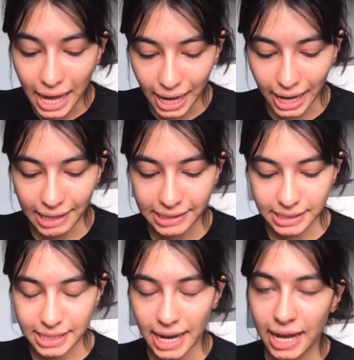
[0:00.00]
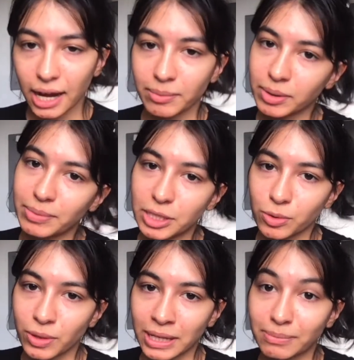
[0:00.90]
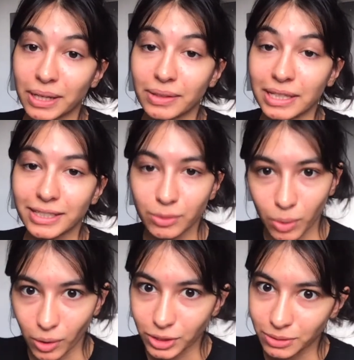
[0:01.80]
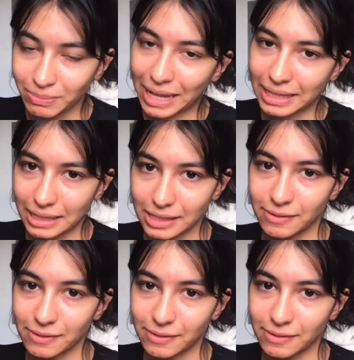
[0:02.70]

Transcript: and today I'm going to be talking about the SWOT method of